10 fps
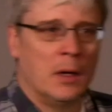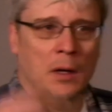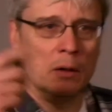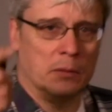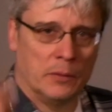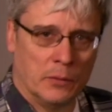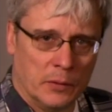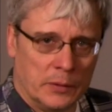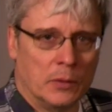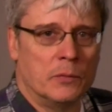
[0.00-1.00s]
I'll
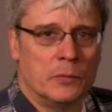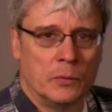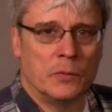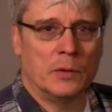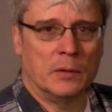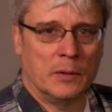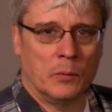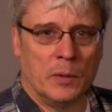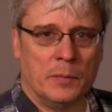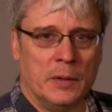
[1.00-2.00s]
literally go through the, the
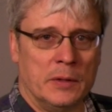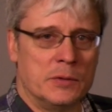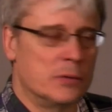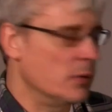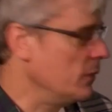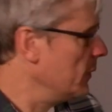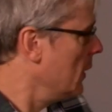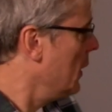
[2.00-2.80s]
webpage sort of